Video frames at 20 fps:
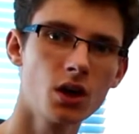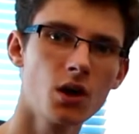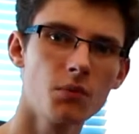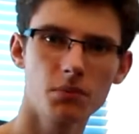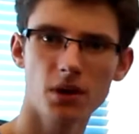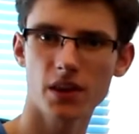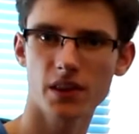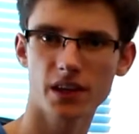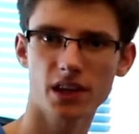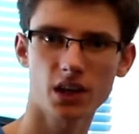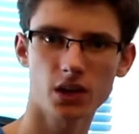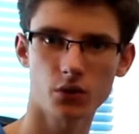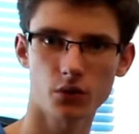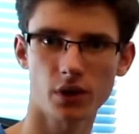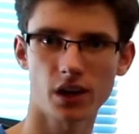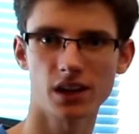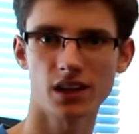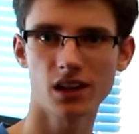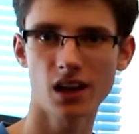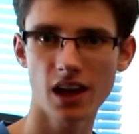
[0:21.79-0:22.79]
but they're going to
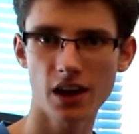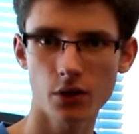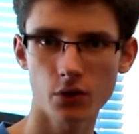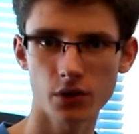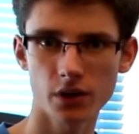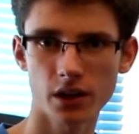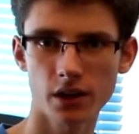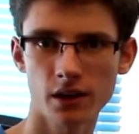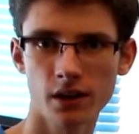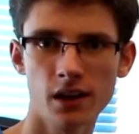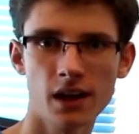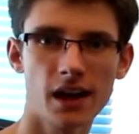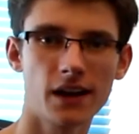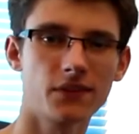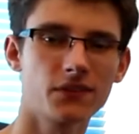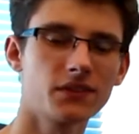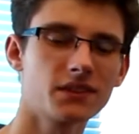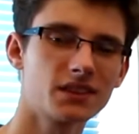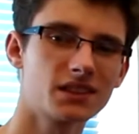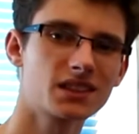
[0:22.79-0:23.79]
run louder
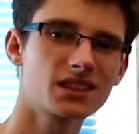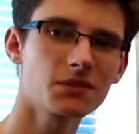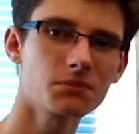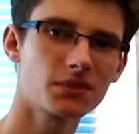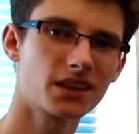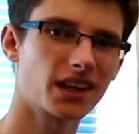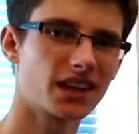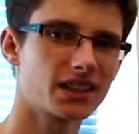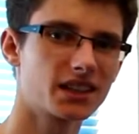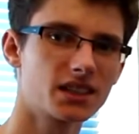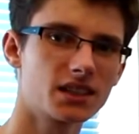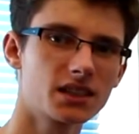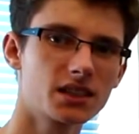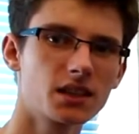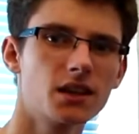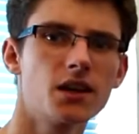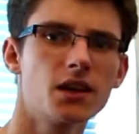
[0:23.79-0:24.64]
and in some cases